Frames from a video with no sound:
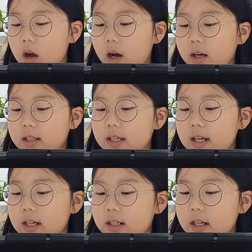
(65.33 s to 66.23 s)
A
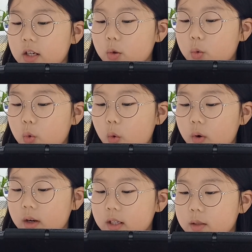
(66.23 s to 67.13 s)
kid in a
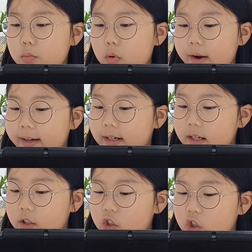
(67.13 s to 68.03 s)
tortoise print
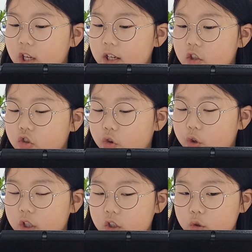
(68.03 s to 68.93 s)

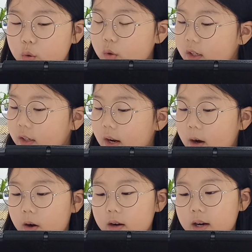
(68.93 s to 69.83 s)
t-shirt stood in
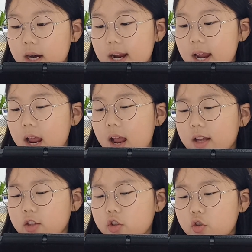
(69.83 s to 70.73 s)
there.
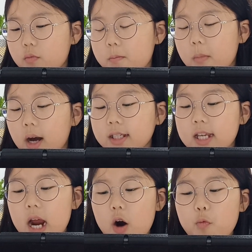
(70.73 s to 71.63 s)
You must
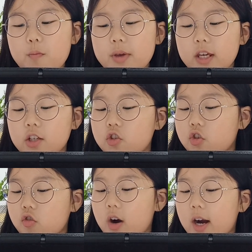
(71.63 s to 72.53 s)
help me, she
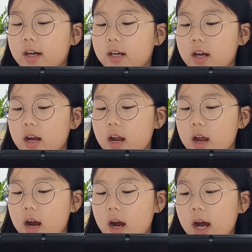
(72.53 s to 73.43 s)
cried.
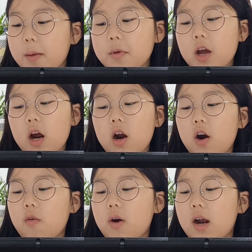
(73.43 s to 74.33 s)
I'm
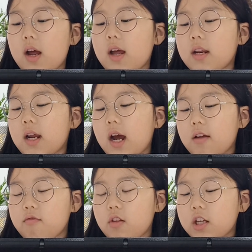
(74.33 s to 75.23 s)
Kara and
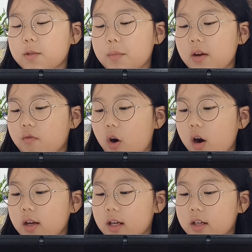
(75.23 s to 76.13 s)
I've lost my
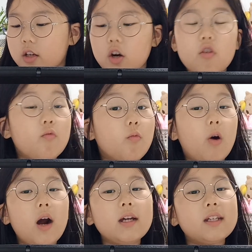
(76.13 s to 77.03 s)
rocket.
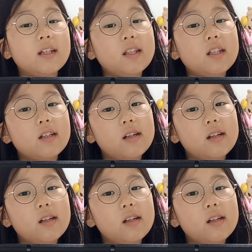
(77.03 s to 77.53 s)
Rocket?